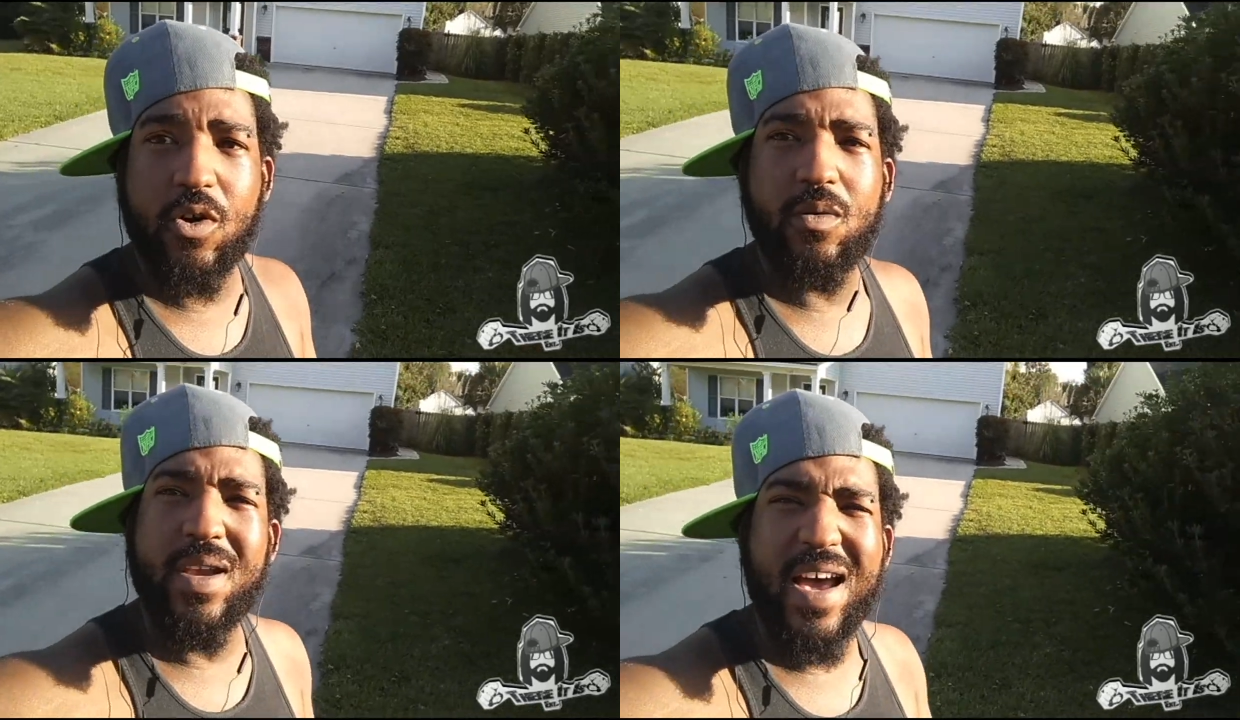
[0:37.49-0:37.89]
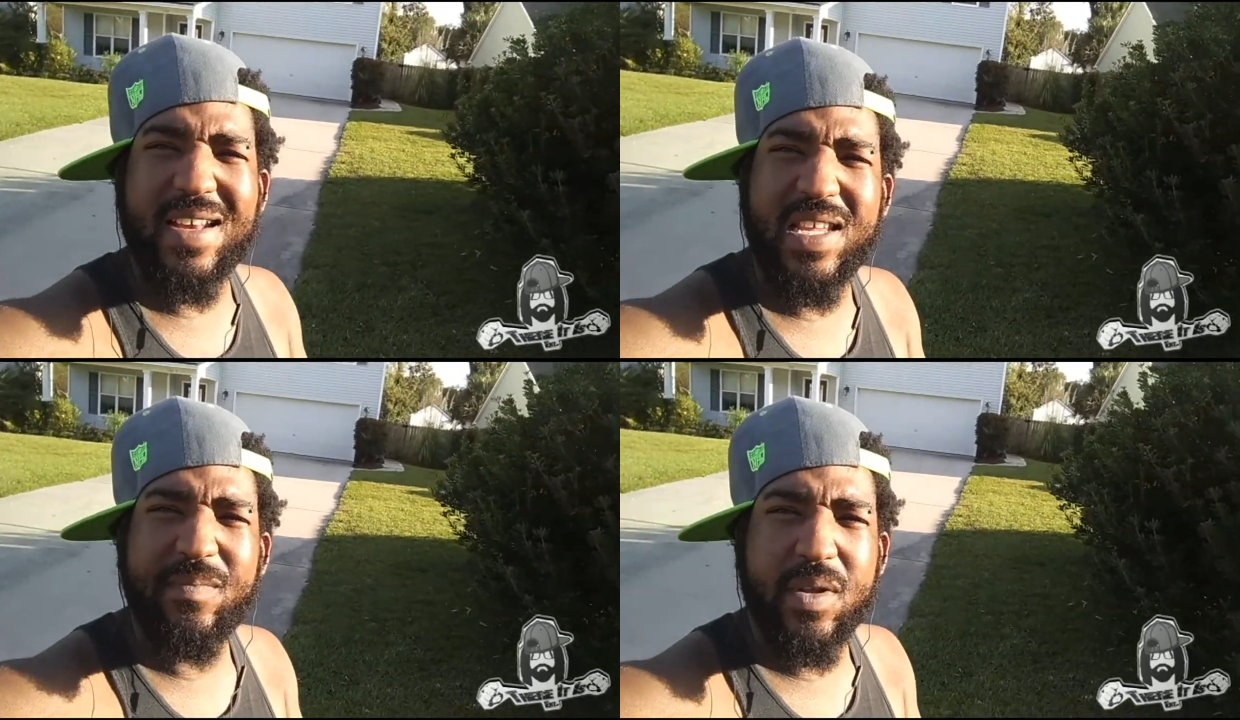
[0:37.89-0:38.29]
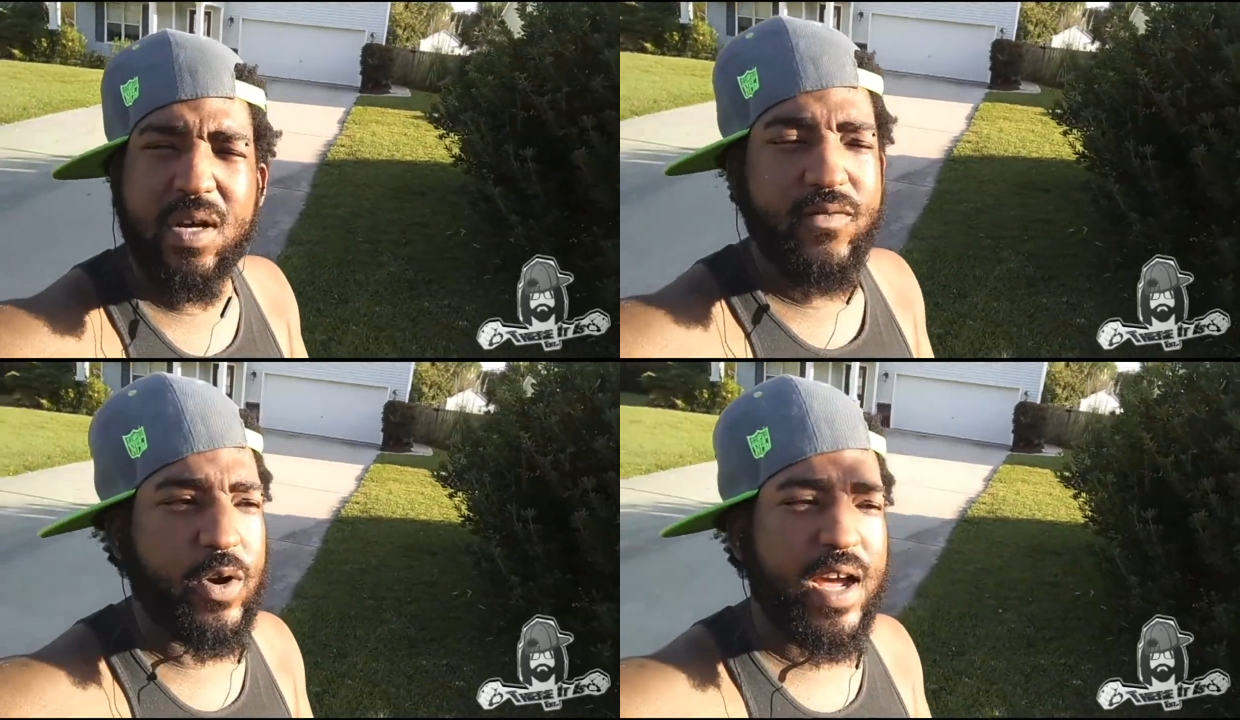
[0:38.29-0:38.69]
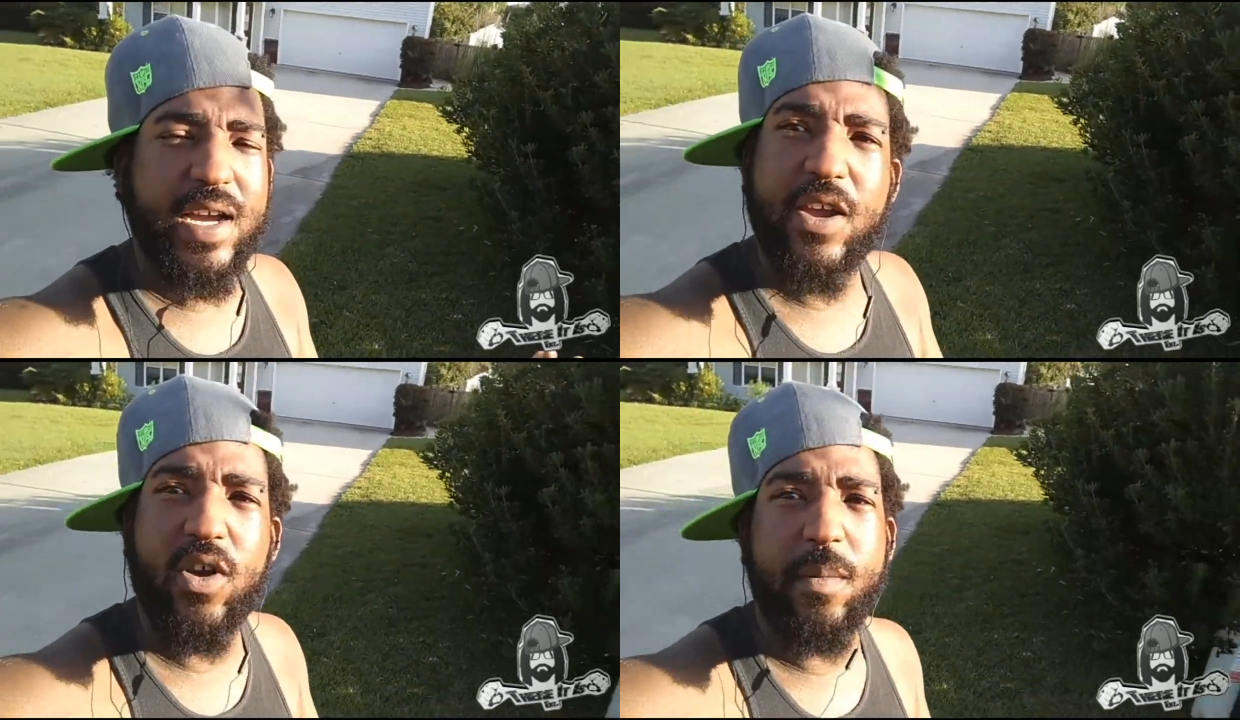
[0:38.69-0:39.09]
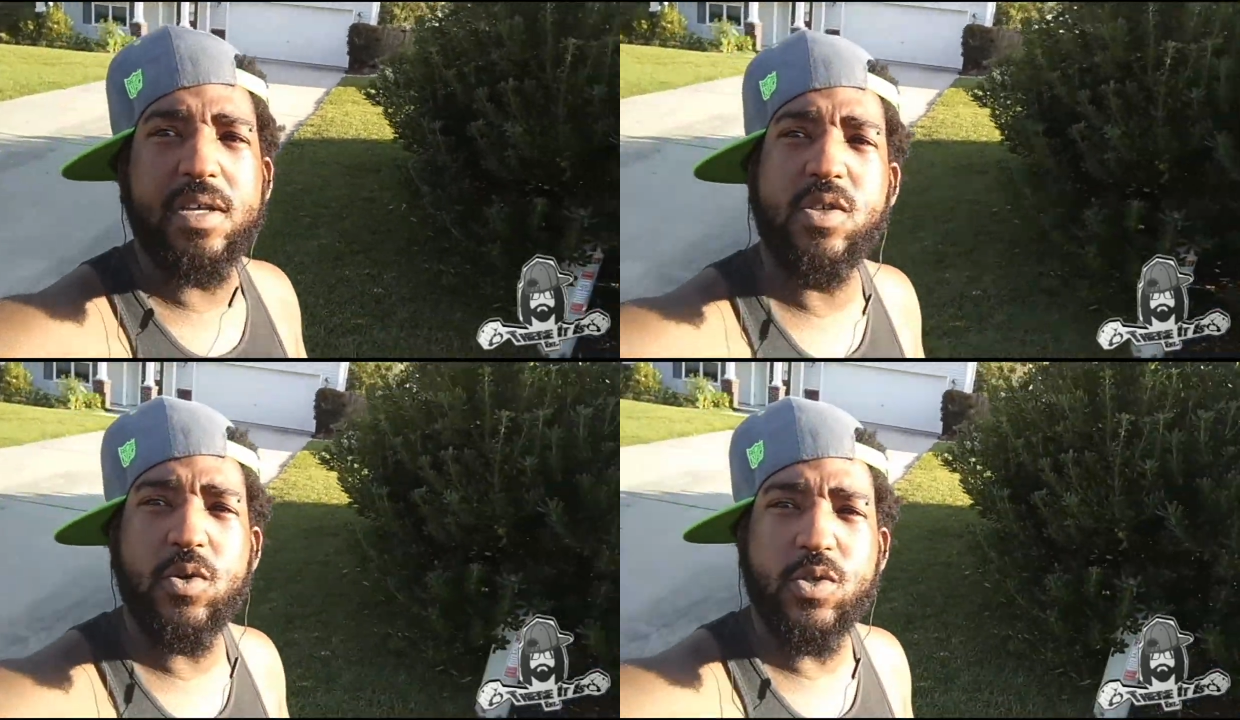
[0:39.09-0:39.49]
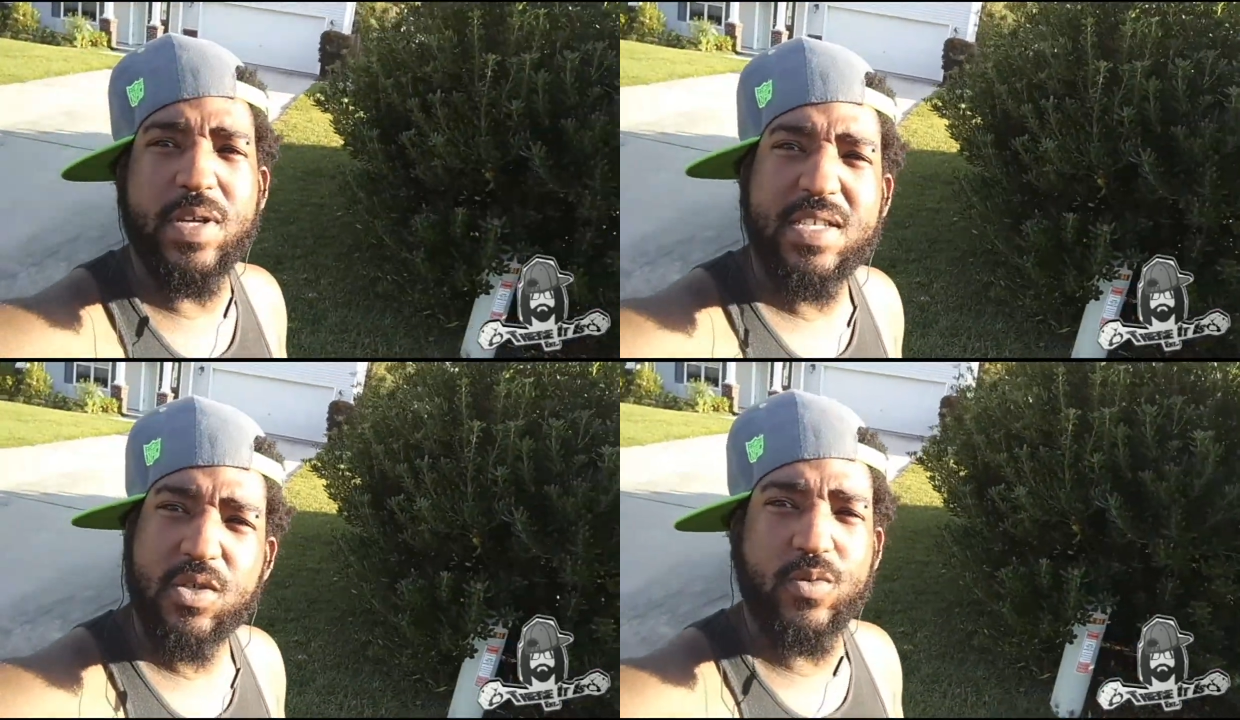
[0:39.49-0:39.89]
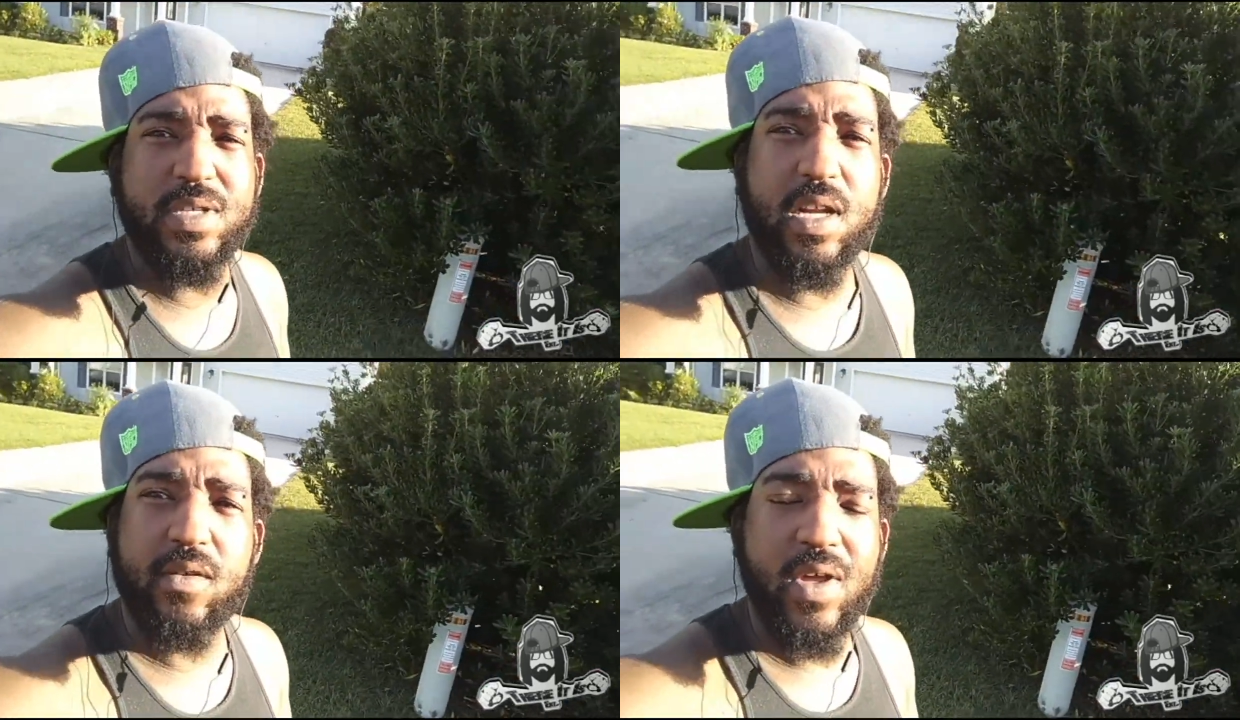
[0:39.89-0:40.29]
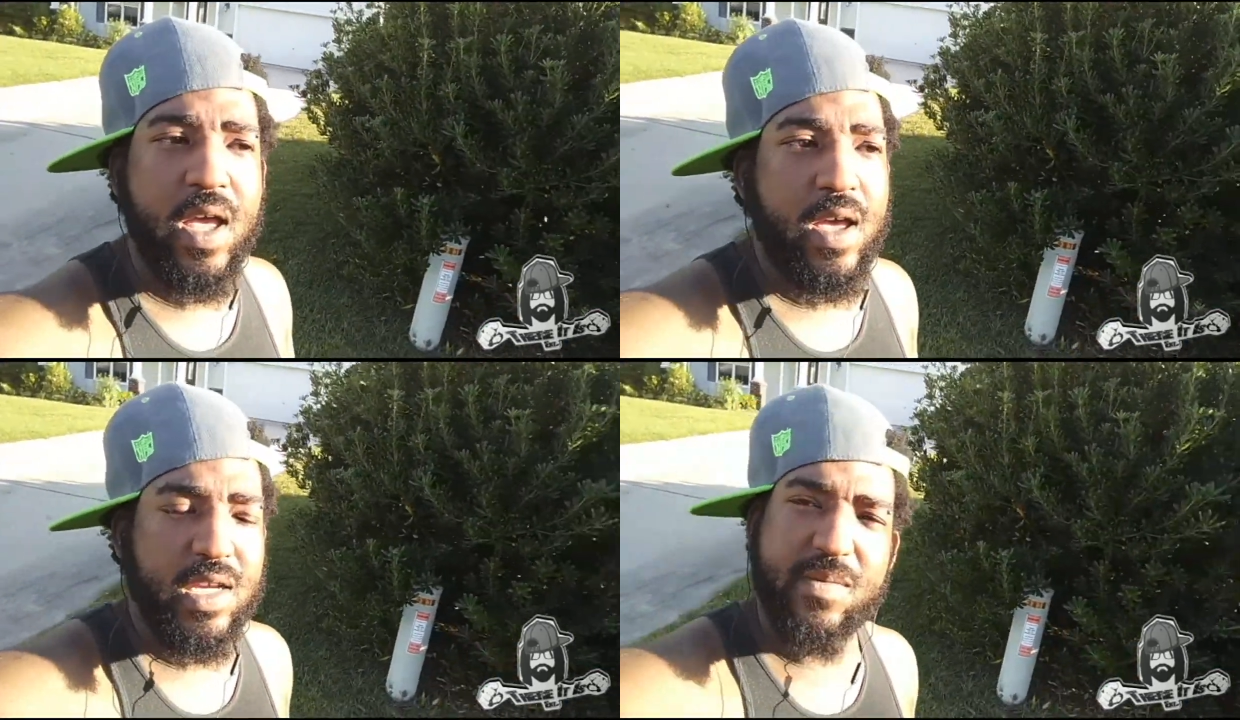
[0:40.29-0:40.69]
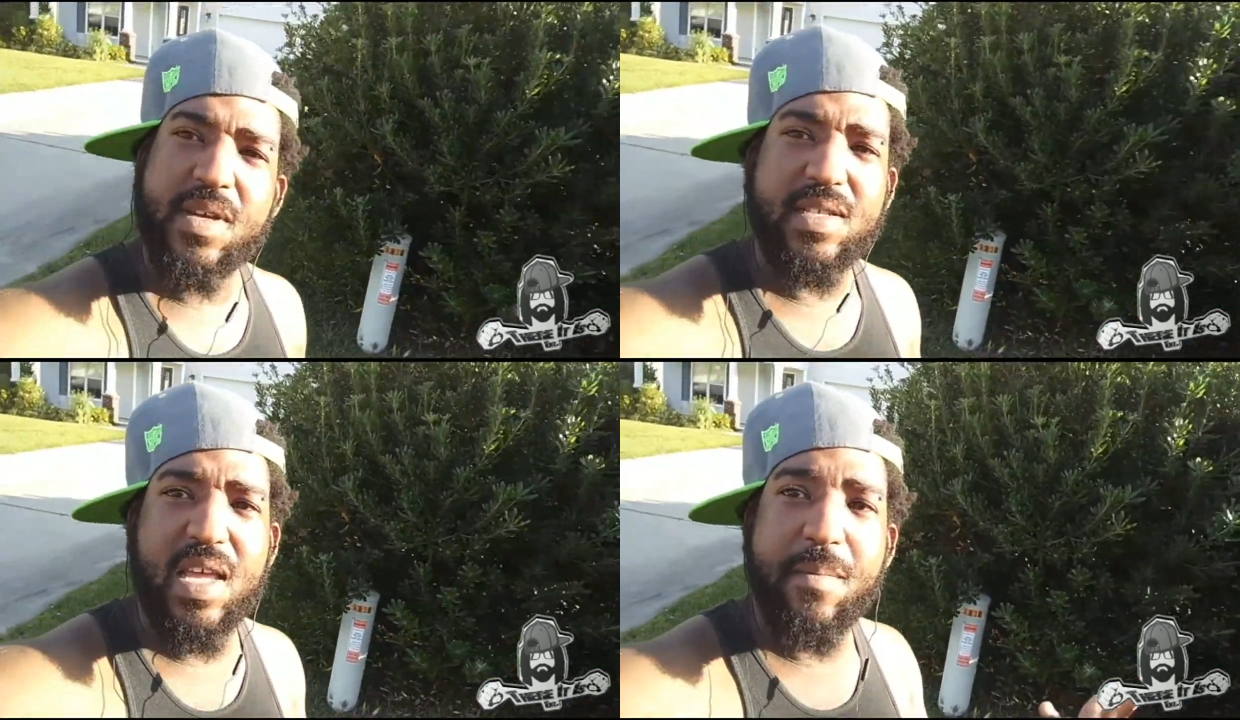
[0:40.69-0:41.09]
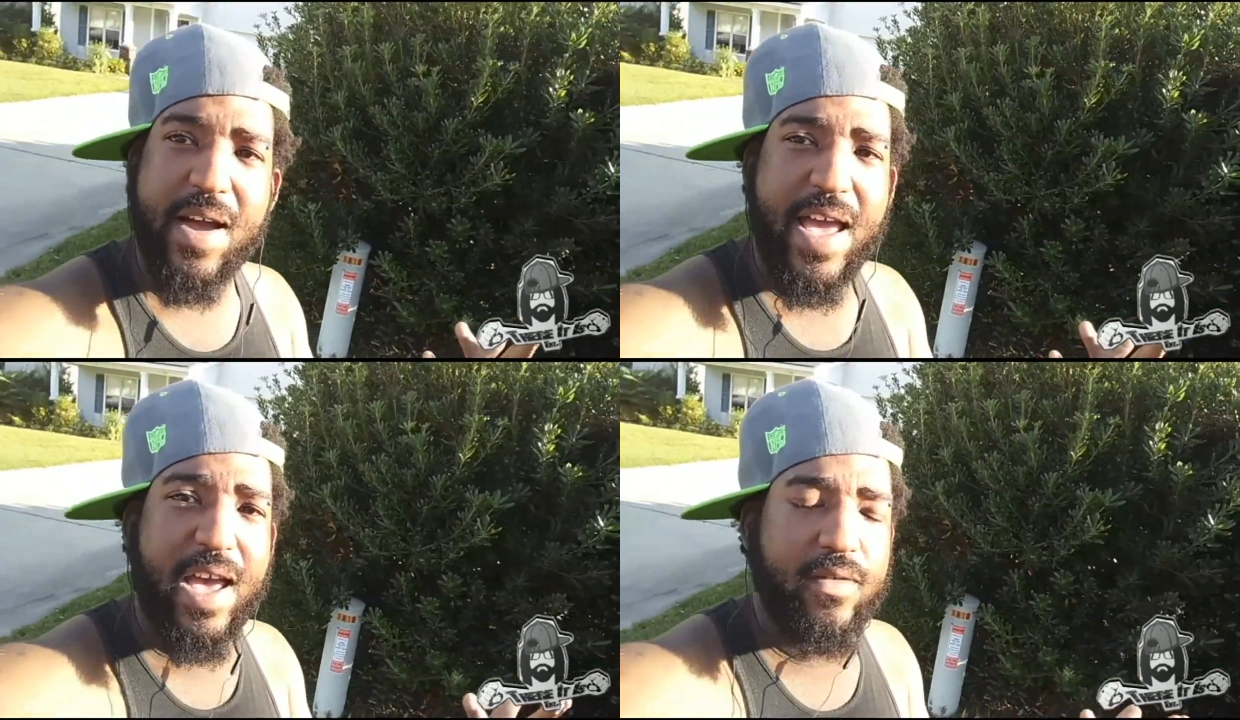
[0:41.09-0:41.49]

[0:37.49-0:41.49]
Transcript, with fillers: not deep enough or not caring about social issues enough just because they might have,